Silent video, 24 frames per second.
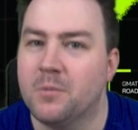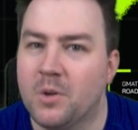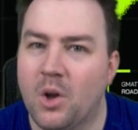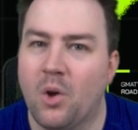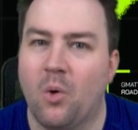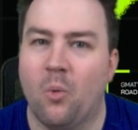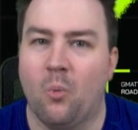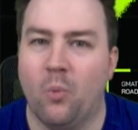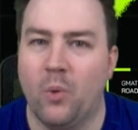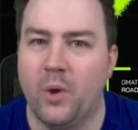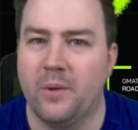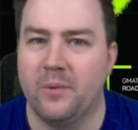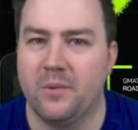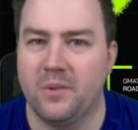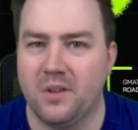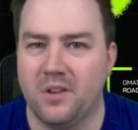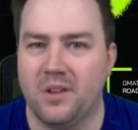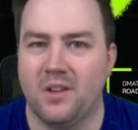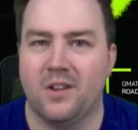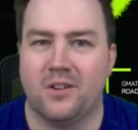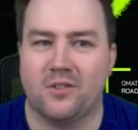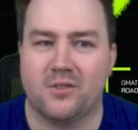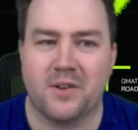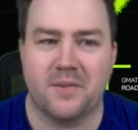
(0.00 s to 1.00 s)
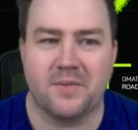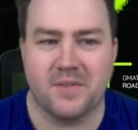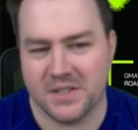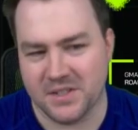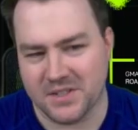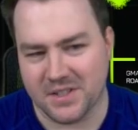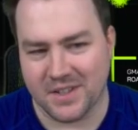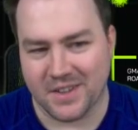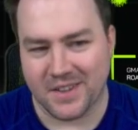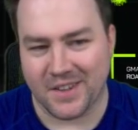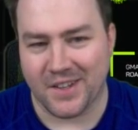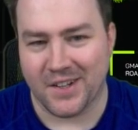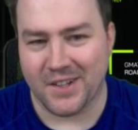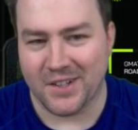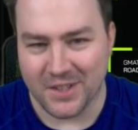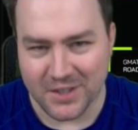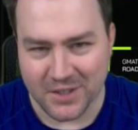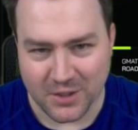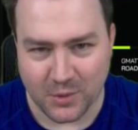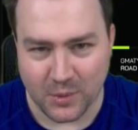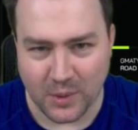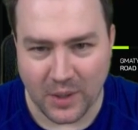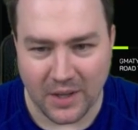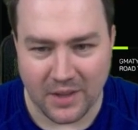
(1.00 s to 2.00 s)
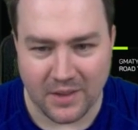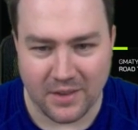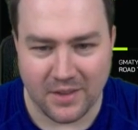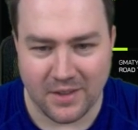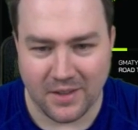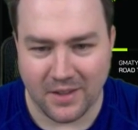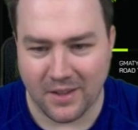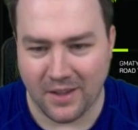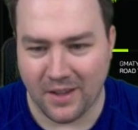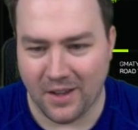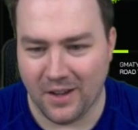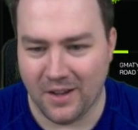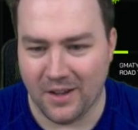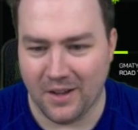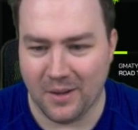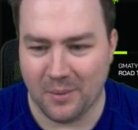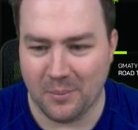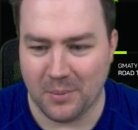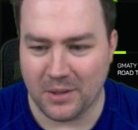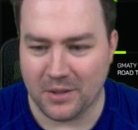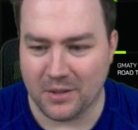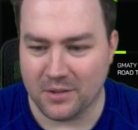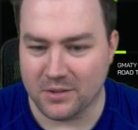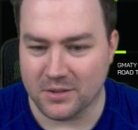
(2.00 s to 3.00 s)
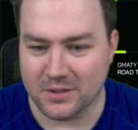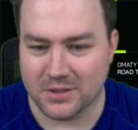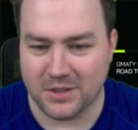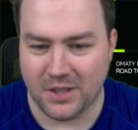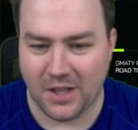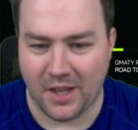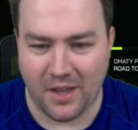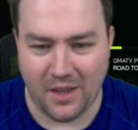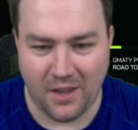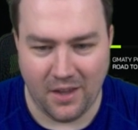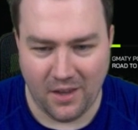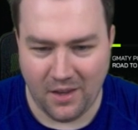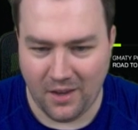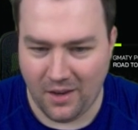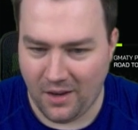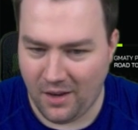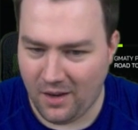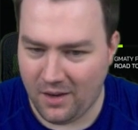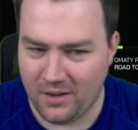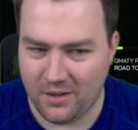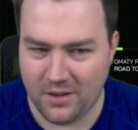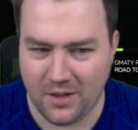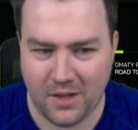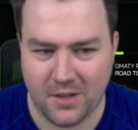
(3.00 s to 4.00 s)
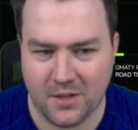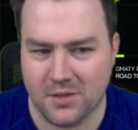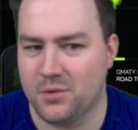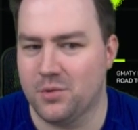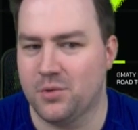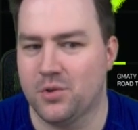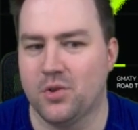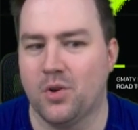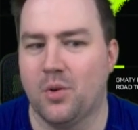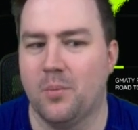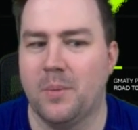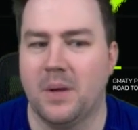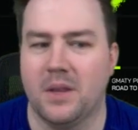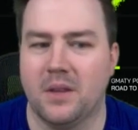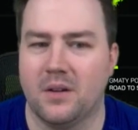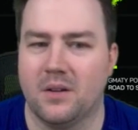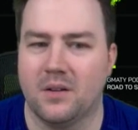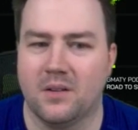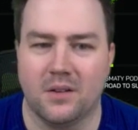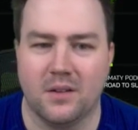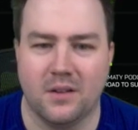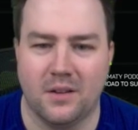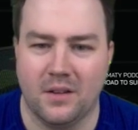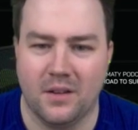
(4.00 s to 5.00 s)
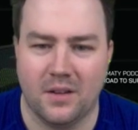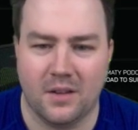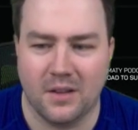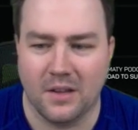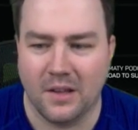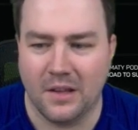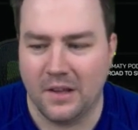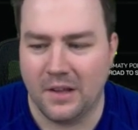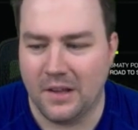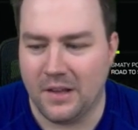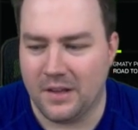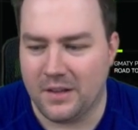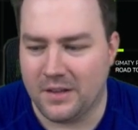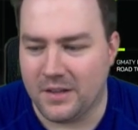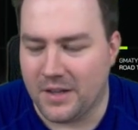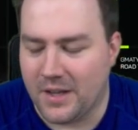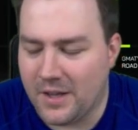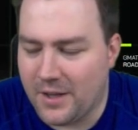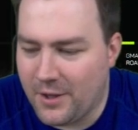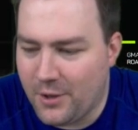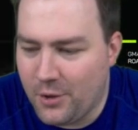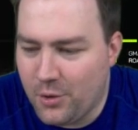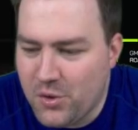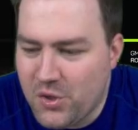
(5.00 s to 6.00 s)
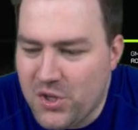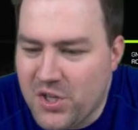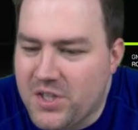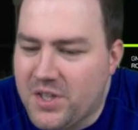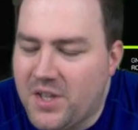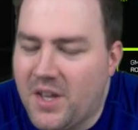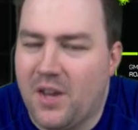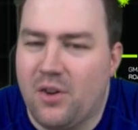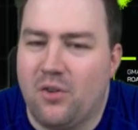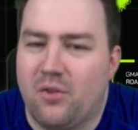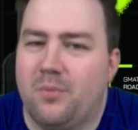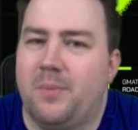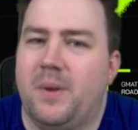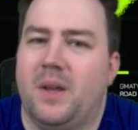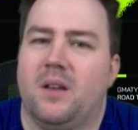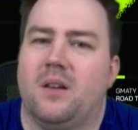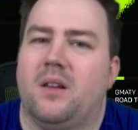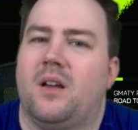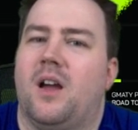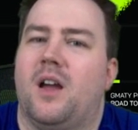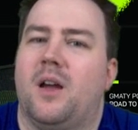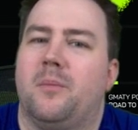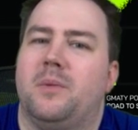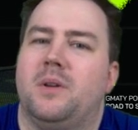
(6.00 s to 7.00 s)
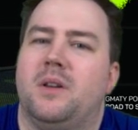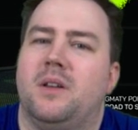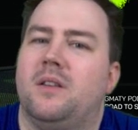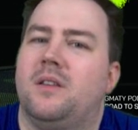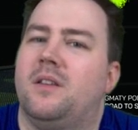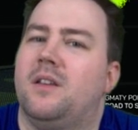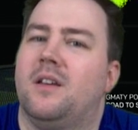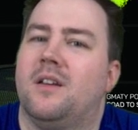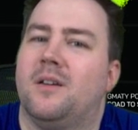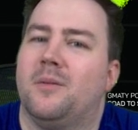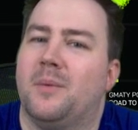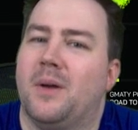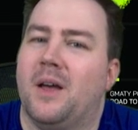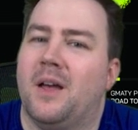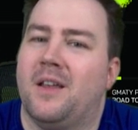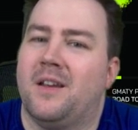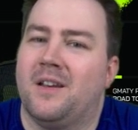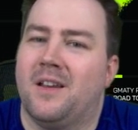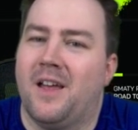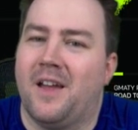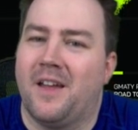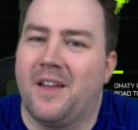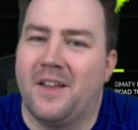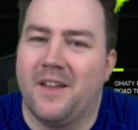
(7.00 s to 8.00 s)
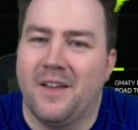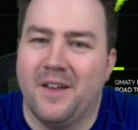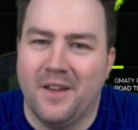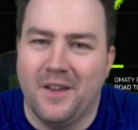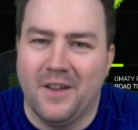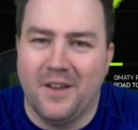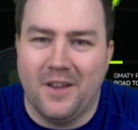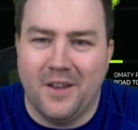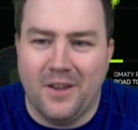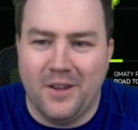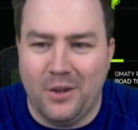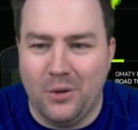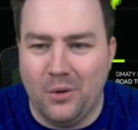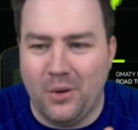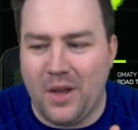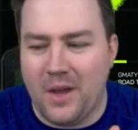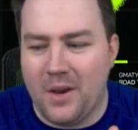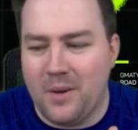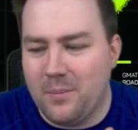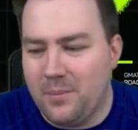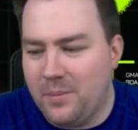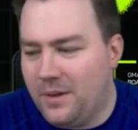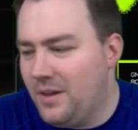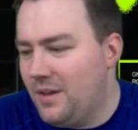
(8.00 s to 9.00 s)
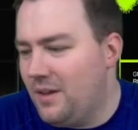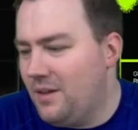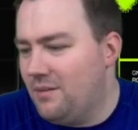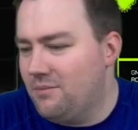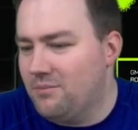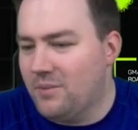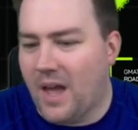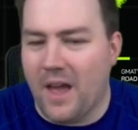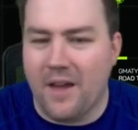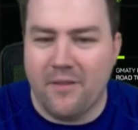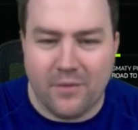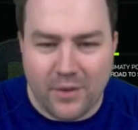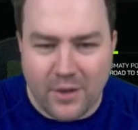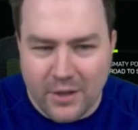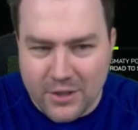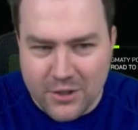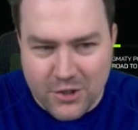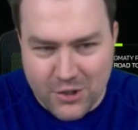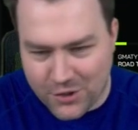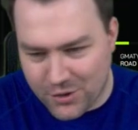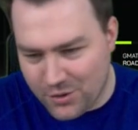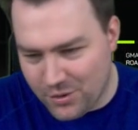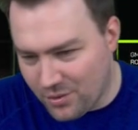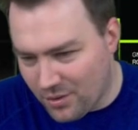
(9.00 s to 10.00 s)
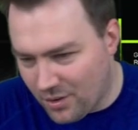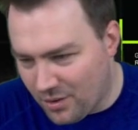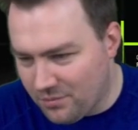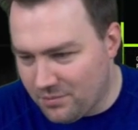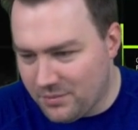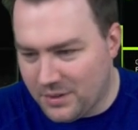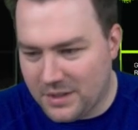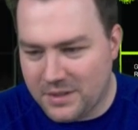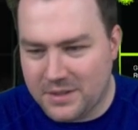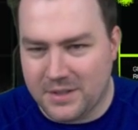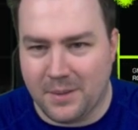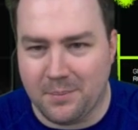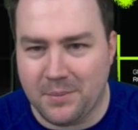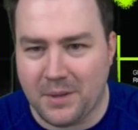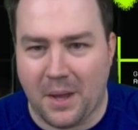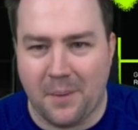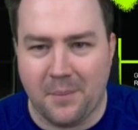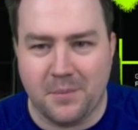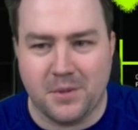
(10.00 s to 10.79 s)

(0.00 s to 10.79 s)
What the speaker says: we will revisit this grade because he needs to show better. You just cannot be a liability, man. You can be average, that sometimes